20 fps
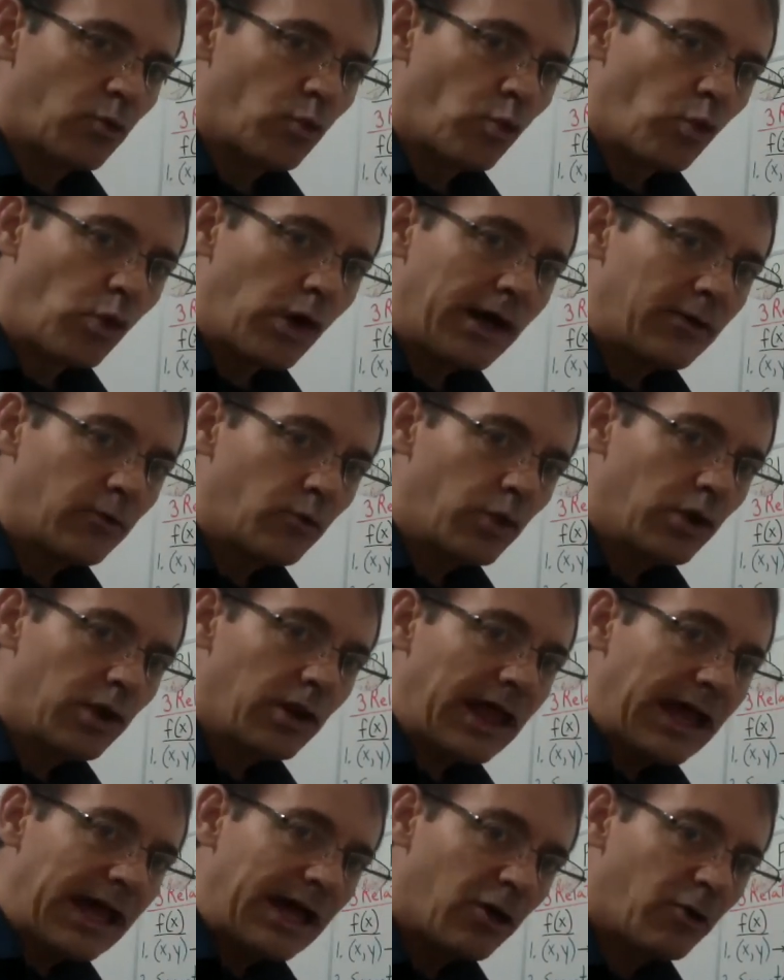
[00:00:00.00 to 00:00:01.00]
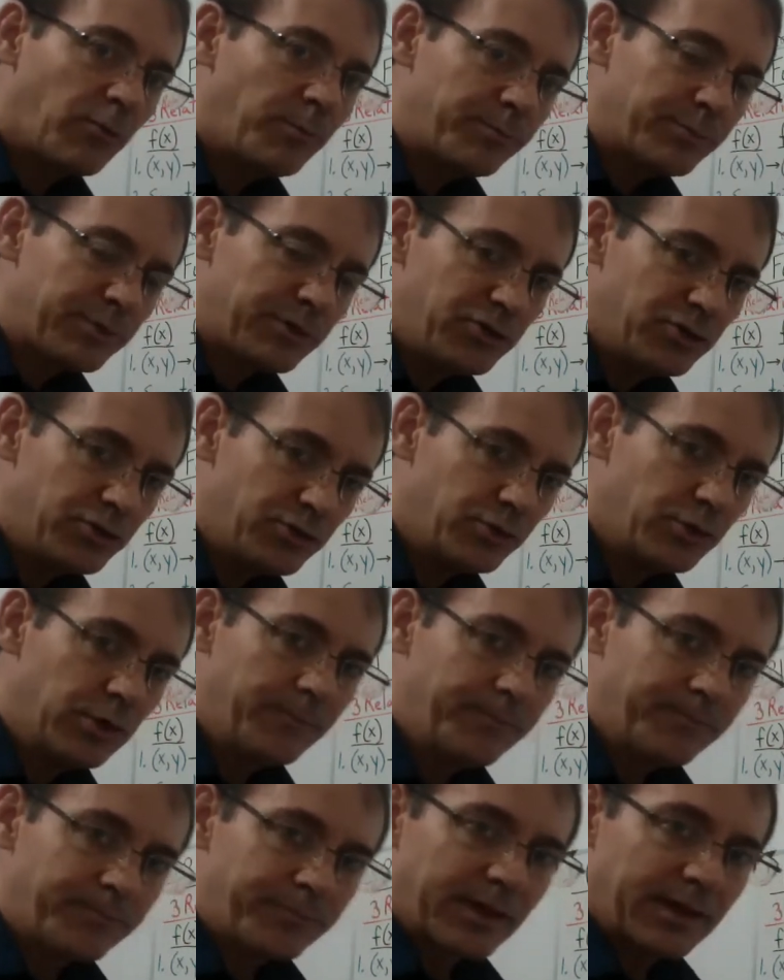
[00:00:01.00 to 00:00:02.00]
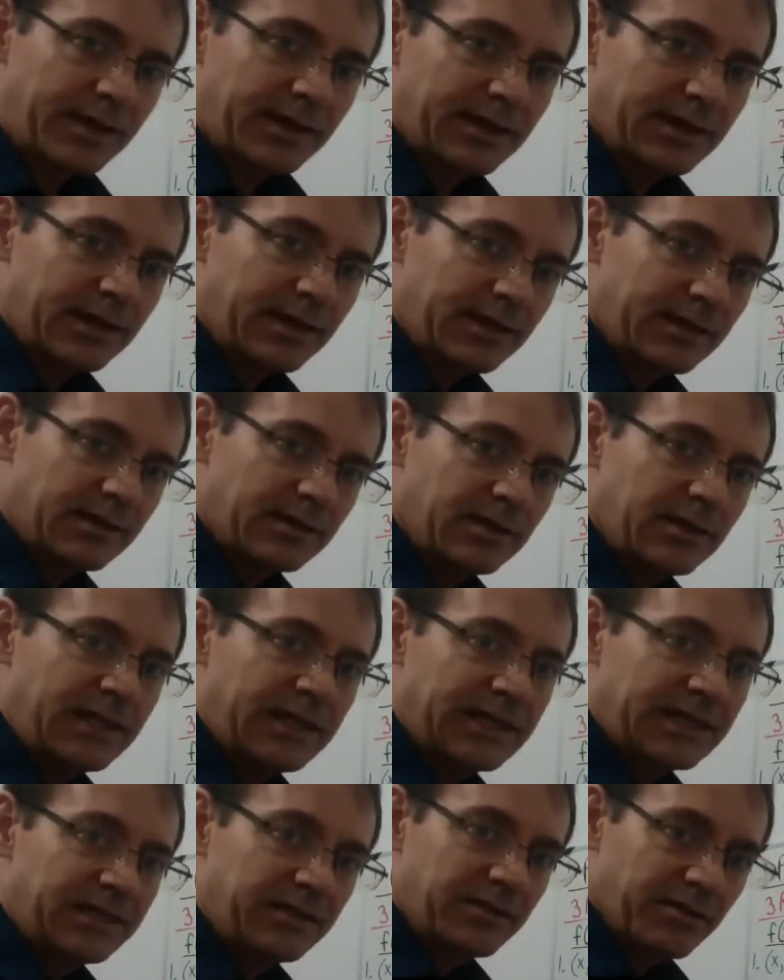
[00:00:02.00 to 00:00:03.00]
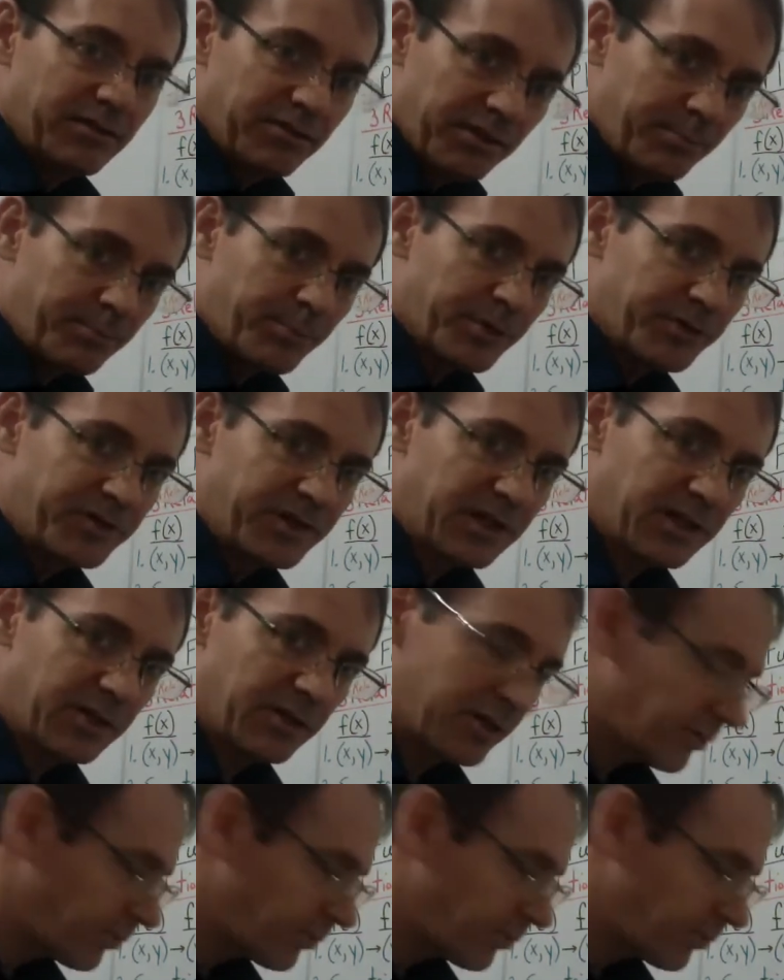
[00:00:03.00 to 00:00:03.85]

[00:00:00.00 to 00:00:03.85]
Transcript: what will help you in the particular